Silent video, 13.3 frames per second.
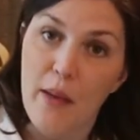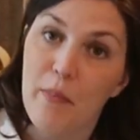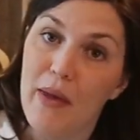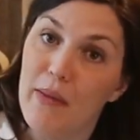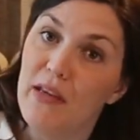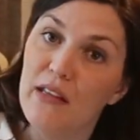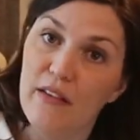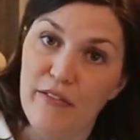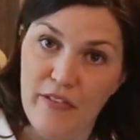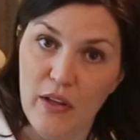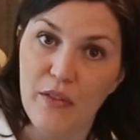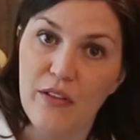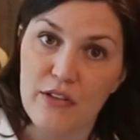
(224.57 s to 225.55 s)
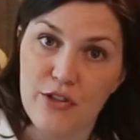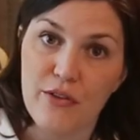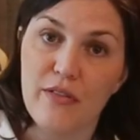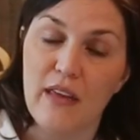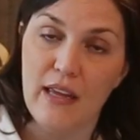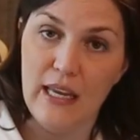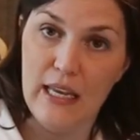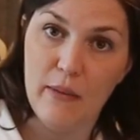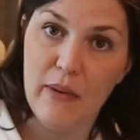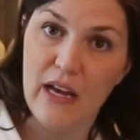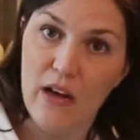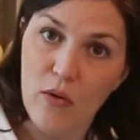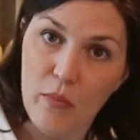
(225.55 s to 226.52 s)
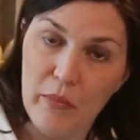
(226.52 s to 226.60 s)
maybe in the field that you're thinking
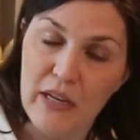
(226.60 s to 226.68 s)
about,